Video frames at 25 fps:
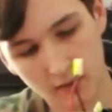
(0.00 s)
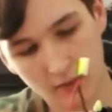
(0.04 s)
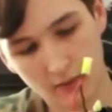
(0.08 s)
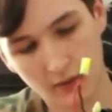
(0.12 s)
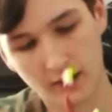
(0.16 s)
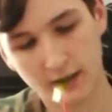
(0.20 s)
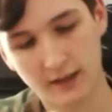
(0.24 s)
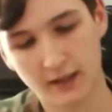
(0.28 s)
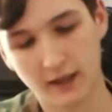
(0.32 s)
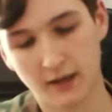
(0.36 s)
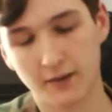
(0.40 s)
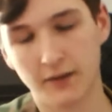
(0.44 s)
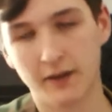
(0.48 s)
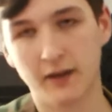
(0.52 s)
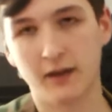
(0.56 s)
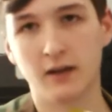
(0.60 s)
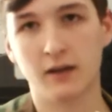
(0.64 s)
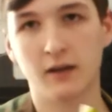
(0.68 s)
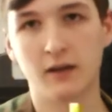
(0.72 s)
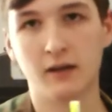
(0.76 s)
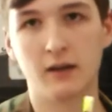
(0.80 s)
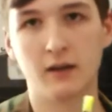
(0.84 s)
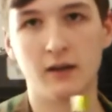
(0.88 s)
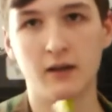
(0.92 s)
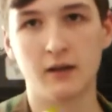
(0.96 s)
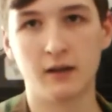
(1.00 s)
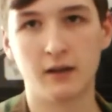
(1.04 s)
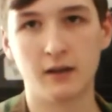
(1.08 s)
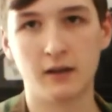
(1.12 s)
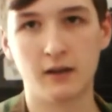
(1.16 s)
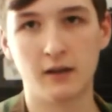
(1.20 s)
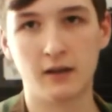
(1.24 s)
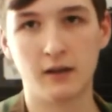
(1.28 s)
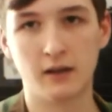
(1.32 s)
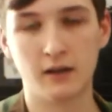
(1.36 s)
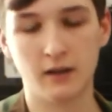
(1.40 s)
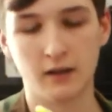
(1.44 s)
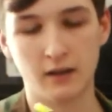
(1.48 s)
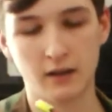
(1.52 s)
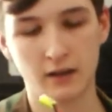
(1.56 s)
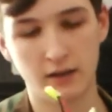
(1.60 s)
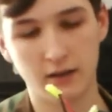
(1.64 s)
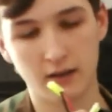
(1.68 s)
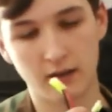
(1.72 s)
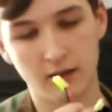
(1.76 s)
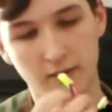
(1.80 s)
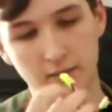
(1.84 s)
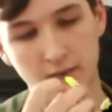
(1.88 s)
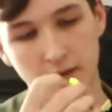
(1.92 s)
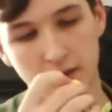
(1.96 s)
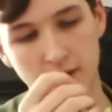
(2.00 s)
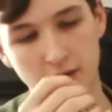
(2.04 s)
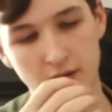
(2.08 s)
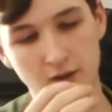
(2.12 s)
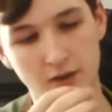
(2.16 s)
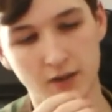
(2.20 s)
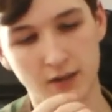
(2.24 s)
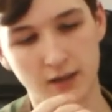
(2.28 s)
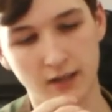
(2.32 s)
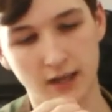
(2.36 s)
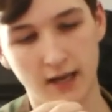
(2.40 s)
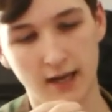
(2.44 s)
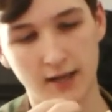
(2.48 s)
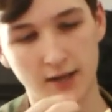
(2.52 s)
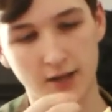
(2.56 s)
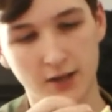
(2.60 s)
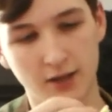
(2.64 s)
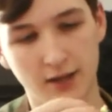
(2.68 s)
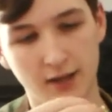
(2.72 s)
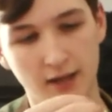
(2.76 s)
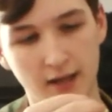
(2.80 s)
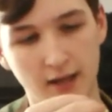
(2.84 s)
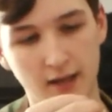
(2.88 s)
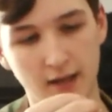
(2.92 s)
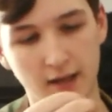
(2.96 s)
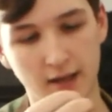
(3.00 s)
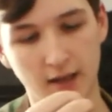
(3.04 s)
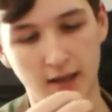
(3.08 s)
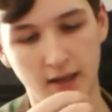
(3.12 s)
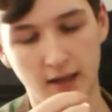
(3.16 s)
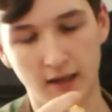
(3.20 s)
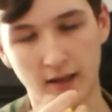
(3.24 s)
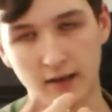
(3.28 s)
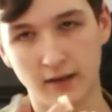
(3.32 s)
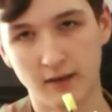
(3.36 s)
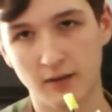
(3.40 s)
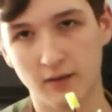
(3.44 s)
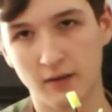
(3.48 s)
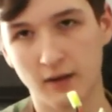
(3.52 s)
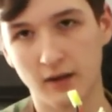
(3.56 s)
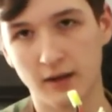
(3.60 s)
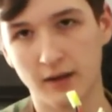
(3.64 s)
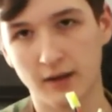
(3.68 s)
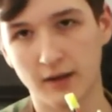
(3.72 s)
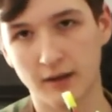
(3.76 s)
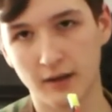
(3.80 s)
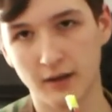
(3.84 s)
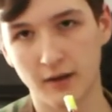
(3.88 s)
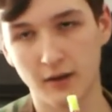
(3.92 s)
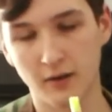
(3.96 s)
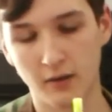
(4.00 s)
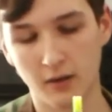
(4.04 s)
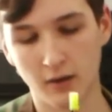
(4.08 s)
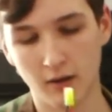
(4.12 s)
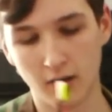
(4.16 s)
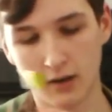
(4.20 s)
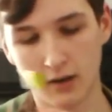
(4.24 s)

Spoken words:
right down there. And then you just attach that, and you're ready to go.